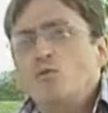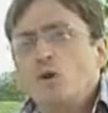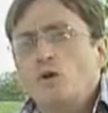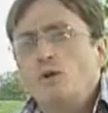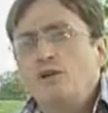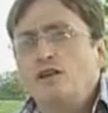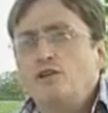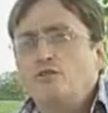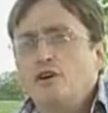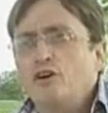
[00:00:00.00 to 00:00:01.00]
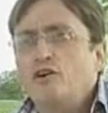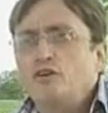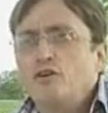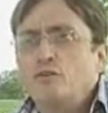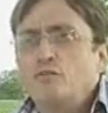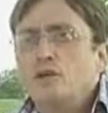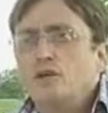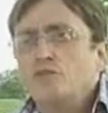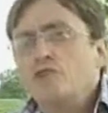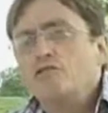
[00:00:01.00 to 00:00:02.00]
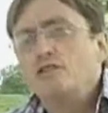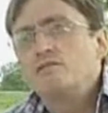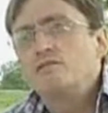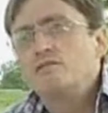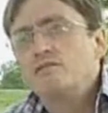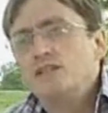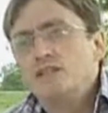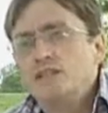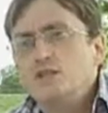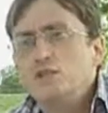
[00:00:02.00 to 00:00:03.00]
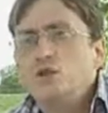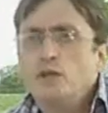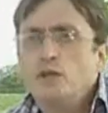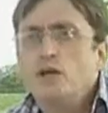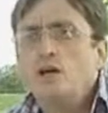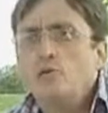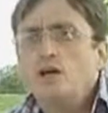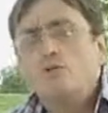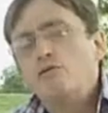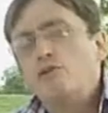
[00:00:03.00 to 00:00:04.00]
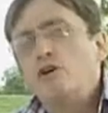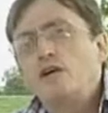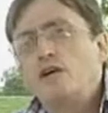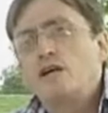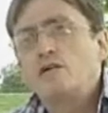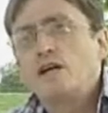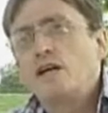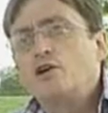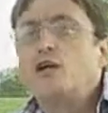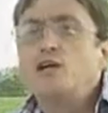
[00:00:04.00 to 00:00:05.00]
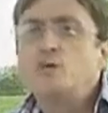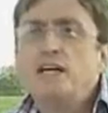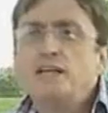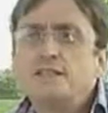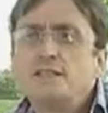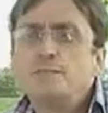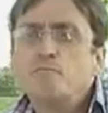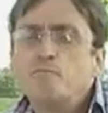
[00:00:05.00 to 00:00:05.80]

What we tend to focus on most often is what we know, what we've learnt, our knowledge base.